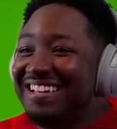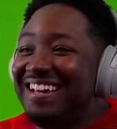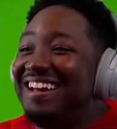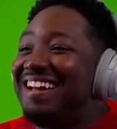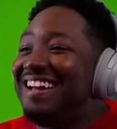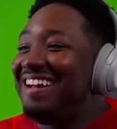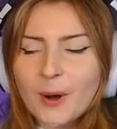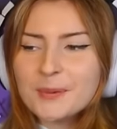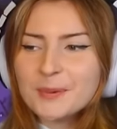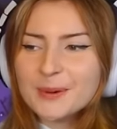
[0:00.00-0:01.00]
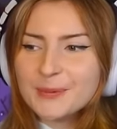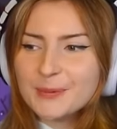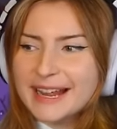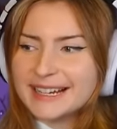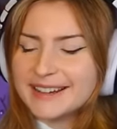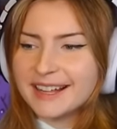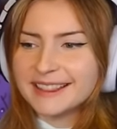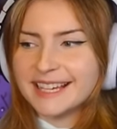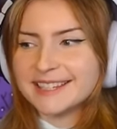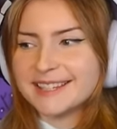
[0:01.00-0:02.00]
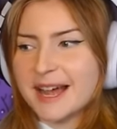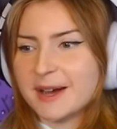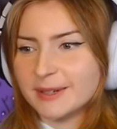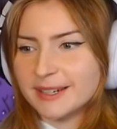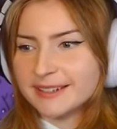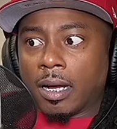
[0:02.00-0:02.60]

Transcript: What? Wait, not that sound.